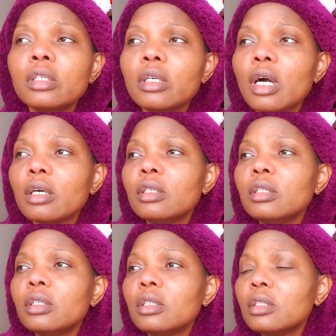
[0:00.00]
Yeah,
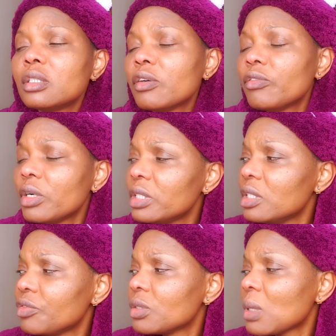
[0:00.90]
it's a very
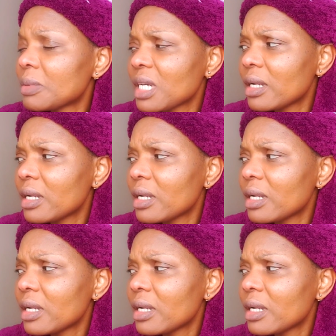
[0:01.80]
nifty website,